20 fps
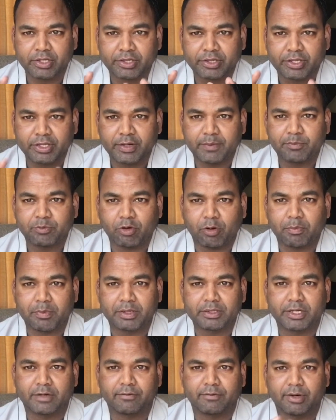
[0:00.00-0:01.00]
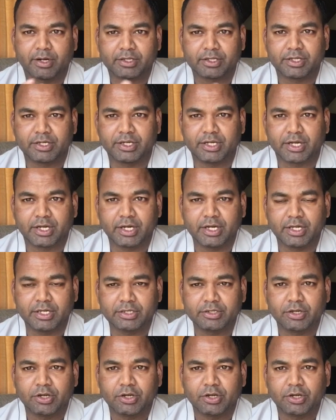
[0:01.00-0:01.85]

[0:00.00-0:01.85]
same topic that was in English.